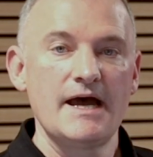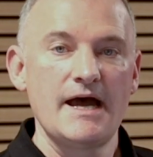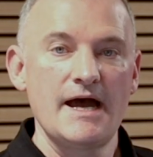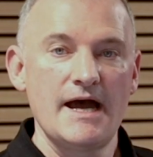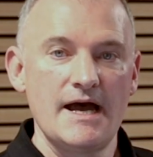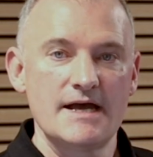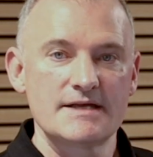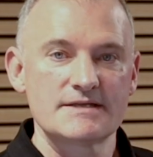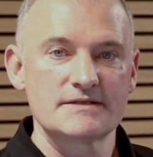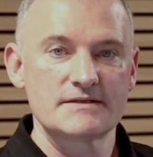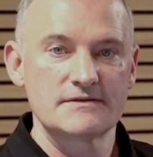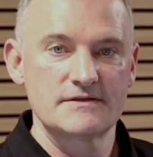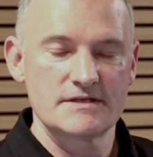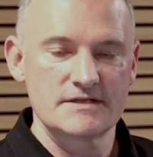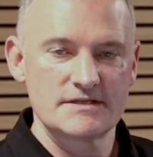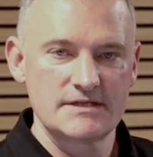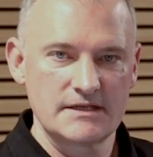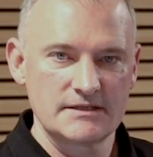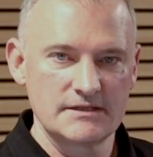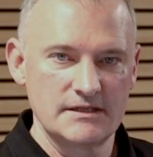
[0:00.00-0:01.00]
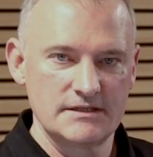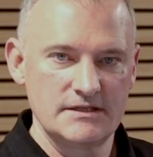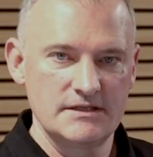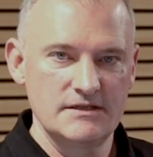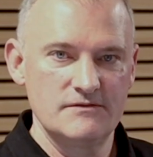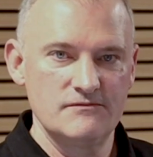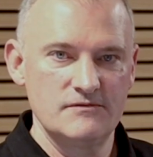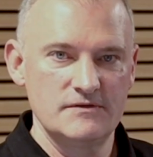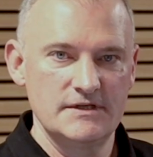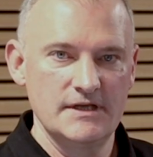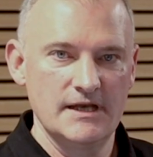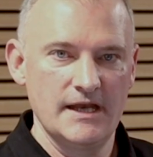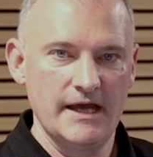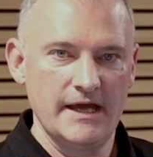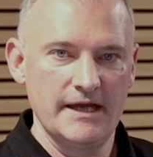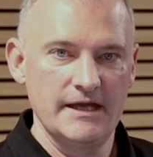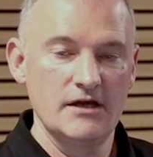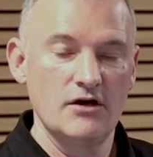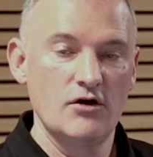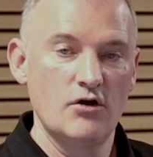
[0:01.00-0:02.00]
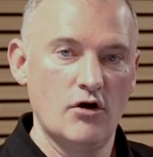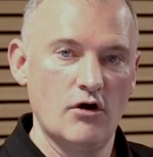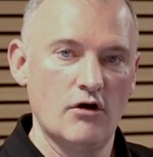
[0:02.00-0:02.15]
as the signal delay